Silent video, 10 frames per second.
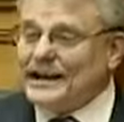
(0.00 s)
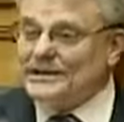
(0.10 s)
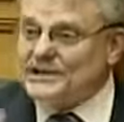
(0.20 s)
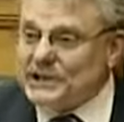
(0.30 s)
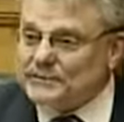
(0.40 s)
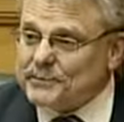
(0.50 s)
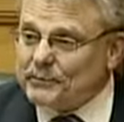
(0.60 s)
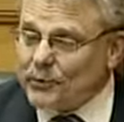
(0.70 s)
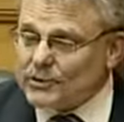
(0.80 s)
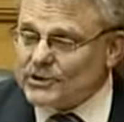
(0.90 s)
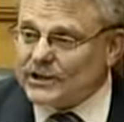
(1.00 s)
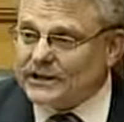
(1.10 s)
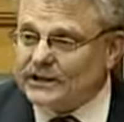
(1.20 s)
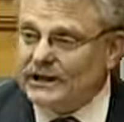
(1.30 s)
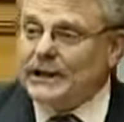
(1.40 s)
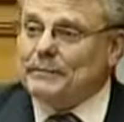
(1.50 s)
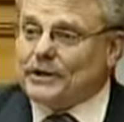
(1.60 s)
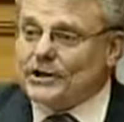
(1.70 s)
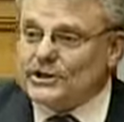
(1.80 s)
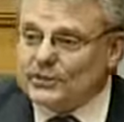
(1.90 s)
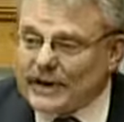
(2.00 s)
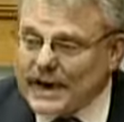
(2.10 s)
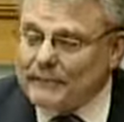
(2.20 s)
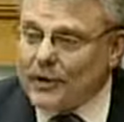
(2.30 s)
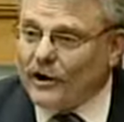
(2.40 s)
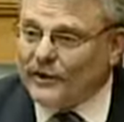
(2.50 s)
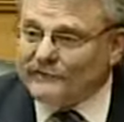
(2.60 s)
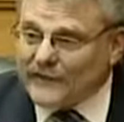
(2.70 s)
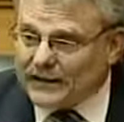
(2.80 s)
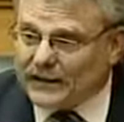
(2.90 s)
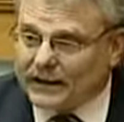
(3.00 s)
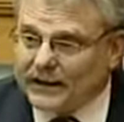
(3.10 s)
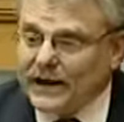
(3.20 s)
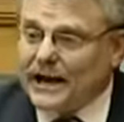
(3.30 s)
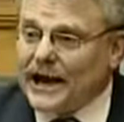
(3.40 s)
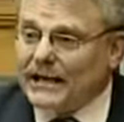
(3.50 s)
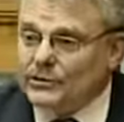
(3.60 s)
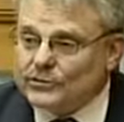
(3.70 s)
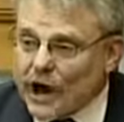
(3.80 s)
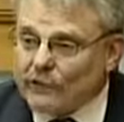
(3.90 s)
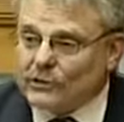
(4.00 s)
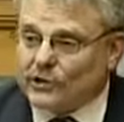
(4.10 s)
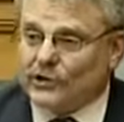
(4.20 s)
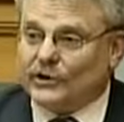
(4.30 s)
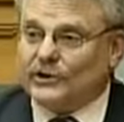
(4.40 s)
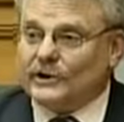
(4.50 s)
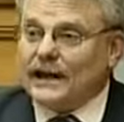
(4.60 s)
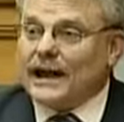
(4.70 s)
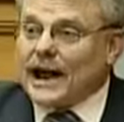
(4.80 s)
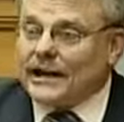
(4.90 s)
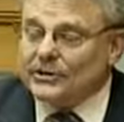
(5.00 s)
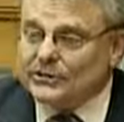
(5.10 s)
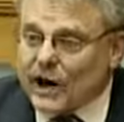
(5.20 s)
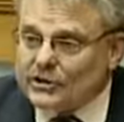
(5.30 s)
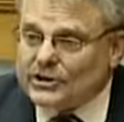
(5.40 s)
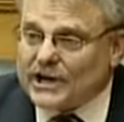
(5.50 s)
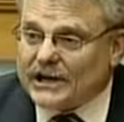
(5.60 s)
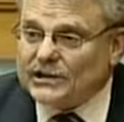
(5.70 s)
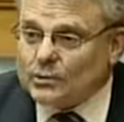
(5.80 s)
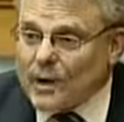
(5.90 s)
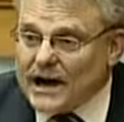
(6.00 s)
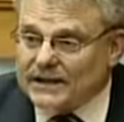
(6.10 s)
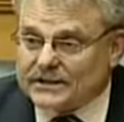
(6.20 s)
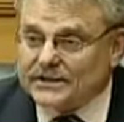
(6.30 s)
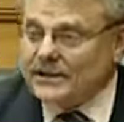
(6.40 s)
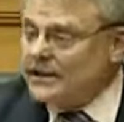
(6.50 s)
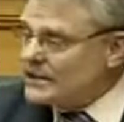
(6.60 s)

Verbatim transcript: It's disproportionate because you keep on offending and you don't learn and you don't change your ways.